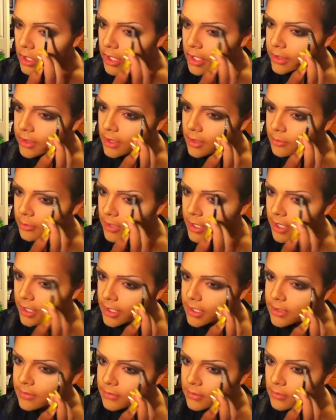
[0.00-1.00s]
I think
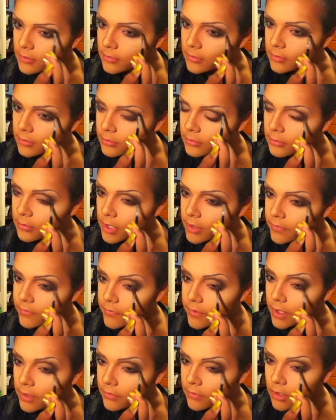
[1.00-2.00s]
black is my
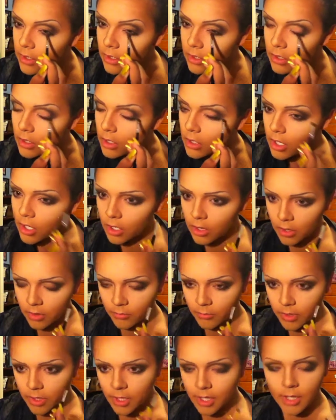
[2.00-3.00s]
favorite color
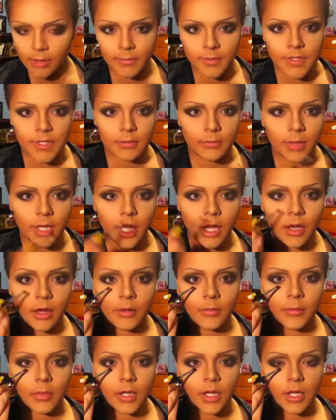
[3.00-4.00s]
when it comes to
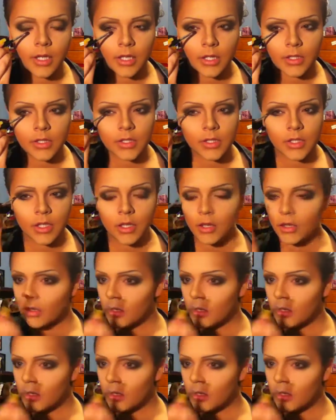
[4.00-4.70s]
makeup, because